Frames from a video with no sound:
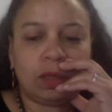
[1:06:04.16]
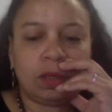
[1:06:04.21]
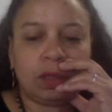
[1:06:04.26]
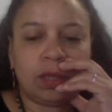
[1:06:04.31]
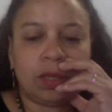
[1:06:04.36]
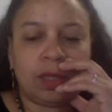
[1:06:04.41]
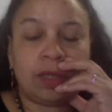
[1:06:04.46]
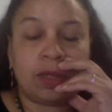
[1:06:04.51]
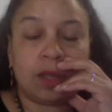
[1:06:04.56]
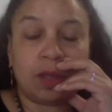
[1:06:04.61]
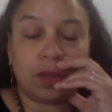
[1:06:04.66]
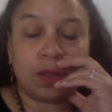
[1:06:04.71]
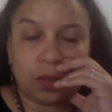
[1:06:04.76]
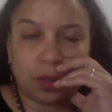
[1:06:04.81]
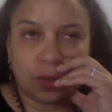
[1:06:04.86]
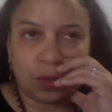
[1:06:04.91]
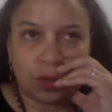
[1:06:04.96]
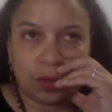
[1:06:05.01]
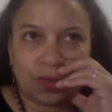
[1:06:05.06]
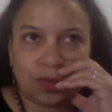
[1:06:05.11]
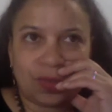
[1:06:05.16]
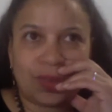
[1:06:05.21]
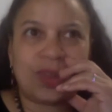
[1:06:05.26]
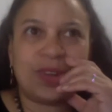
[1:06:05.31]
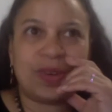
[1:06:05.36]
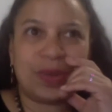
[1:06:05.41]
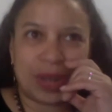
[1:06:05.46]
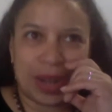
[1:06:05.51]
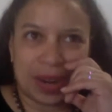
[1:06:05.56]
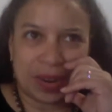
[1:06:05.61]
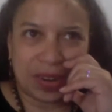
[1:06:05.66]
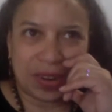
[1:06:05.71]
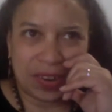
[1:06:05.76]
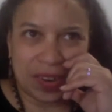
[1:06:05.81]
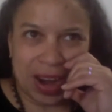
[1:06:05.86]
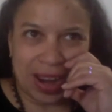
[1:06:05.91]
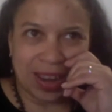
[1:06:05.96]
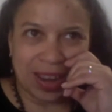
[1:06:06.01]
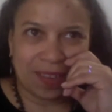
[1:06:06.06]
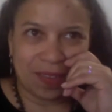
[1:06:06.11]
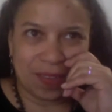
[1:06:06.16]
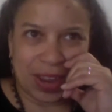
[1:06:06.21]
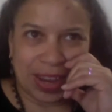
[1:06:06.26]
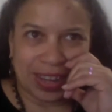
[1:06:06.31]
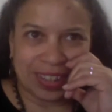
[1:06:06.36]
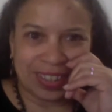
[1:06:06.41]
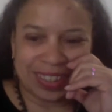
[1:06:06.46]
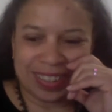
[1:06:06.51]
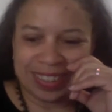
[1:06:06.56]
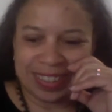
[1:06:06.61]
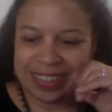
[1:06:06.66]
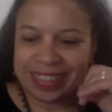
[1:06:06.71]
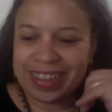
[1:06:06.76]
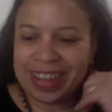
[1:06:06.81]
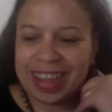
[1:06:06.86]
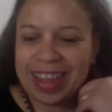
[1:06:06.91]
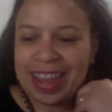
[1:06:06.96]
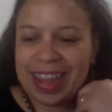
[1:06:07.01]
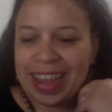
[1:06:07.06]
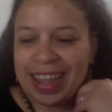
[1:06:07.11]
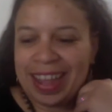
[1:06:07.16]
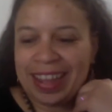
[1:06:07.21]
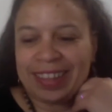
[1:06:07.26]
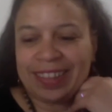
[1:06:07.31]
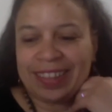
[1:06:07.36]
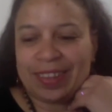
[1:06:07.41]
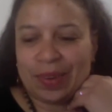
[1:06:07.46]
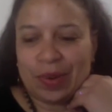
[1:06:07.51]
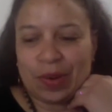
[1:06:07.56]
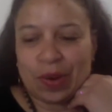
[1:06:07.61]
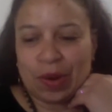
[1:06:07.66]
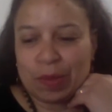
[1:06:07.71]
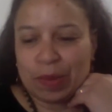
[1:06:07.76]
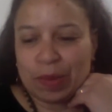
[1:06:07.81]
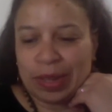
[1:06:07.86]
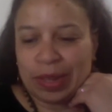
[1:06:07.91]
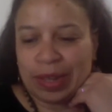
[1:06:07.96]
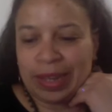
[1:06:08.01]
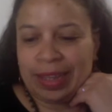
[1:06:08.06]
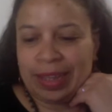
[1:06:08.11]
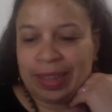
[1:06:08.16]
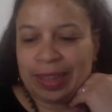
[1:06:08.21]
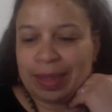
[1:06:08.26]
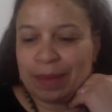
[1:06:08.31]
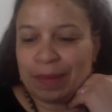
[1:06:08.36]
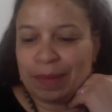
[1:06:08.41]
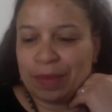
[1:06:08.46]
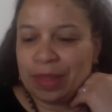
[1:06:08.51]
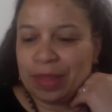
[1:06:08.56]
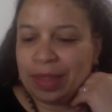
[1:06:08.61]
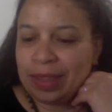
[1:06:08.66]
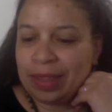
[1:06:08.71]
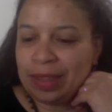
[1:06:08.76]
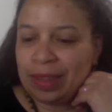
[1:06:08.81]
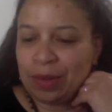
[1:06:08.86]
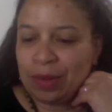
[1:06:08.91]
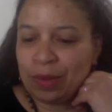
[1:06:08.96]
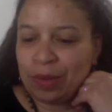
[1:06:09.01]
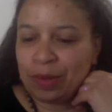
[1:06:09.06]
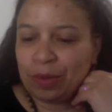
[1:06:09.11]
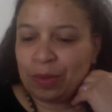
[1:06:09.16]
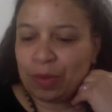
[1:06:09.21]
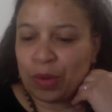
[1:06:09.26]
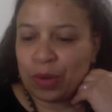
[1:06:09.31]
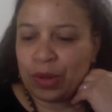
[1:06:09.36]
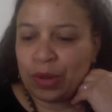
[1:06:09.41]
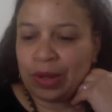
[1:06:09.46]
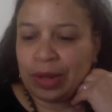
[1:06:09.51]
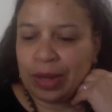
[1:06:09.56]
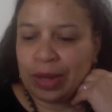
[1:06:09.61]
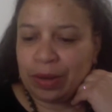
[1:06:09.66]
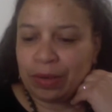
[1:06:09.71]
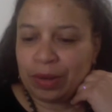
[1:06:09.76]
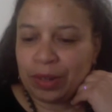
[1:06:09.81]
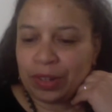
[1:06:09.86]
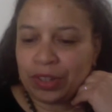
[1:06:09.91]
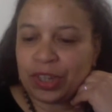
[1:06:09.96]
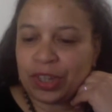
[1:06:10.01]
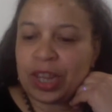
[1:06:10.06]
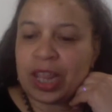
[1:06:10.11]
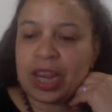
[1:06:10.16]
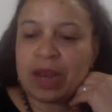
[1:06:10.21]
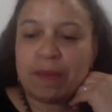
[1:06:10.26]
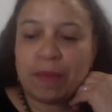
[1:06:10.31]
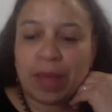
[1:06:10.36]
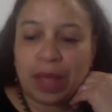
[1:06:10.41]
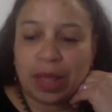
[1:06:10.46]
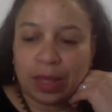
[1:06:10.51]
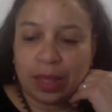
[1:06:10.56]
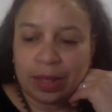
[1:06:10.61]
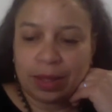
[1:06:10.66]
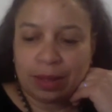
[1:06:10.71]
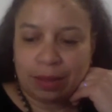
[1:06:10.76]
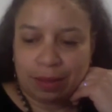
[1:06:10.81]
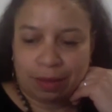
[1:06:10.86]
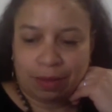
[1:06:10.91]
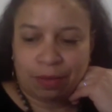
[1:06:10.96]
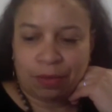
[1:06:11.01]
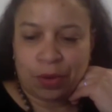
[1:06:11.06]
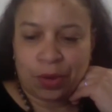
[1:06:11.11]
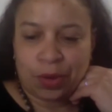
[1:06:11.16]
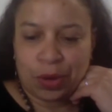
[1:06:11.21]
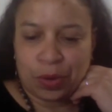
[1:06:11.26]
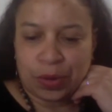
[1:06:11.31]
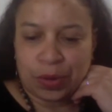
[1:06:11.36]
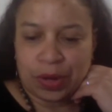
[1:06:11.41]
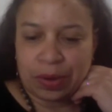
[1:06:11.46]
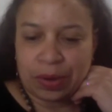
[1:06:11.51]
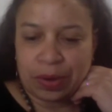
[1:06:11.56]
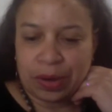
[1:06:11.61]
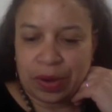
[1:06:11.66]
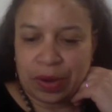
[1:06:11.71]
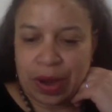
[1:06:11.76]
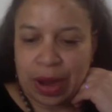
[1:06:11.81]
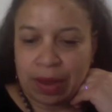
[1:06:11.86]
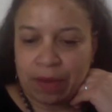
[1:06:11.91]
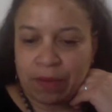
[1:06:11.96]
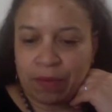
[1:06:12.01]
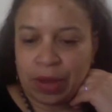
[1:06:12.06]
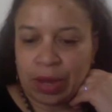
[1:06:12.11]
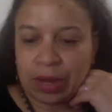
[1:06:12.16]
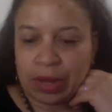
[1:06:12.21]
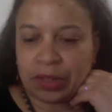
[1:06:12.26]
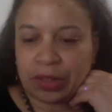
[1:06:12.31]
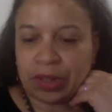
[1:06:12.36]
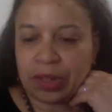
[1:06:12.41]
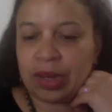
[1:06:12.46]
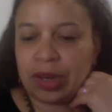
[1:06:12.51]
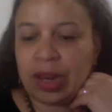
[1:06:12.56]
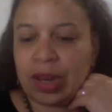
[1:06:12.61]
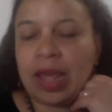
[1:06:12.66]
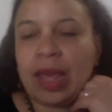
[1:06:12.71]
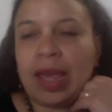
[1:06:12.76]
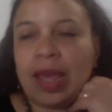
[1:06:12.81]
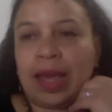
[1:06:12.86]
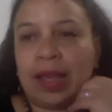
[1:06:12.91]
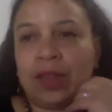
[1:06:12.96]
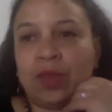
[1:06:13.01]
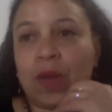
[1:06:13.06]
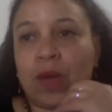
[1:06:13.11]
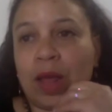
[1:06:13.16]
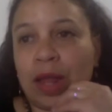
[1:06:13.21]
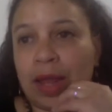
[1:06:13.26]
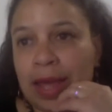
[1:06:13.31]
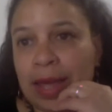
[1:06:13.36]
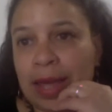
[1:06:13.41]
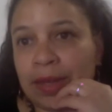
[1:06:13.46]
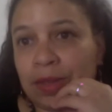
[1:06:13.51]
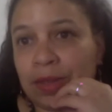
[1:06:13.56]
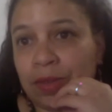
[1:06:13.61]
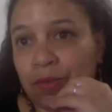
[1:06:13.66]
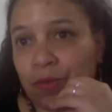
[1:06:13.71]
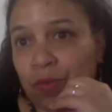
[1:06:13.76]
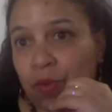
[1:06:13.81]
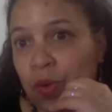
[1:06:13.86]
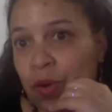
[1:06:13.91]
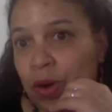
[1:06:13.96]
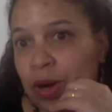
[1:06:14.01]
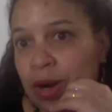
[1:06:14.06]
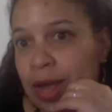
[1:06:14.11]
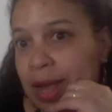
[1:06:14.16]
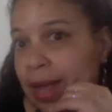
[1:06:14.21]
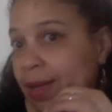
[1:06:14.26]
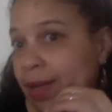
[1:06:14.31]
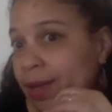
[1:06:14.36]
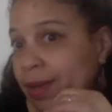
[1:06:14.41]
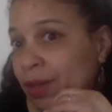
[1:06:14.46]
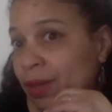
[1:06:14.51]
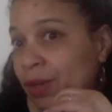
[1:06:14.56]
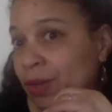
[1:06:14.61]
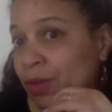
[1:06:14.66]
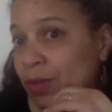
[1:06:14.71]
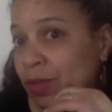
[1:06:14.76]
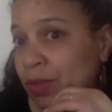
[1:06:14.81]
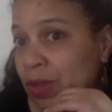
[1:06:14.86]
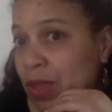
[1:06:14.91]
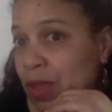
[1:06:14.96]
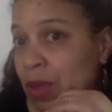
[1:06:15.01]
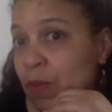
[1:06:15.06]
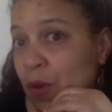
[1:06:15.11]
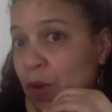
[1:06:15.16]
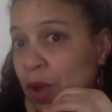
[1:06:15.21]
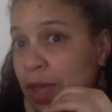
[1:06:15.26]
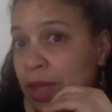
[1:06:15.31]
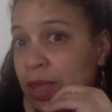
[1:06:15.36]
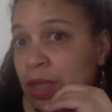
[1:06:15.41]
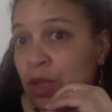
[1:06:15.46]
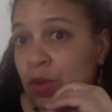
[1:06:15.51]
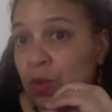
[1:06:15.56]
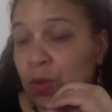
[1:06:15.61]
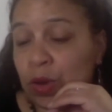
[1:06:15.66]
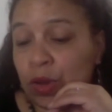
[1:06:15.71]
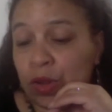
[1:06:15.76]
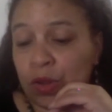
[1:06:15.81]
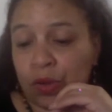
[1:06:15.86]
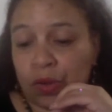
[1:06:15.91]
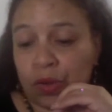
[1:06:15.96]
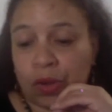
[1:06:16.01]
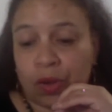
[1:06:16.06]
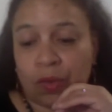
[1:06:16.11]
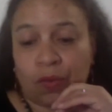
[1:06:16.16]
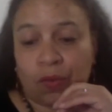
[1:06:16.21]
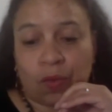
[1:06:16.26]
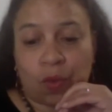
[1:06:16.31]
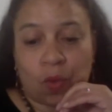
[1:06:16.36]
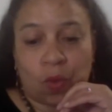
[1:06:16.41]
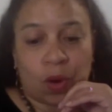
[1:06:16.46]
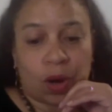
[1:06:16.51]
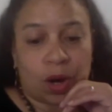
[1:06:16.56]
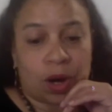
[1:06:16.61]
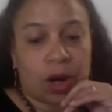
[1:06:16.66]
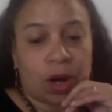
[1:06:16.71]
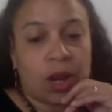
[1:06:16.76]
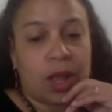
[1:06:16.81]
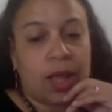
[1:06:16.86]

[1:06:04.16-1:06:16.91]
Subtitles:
It's also used for urinary tract infections. And so normally you boil licorice in milk for urinary tract infection, as well as for the same way you would use it for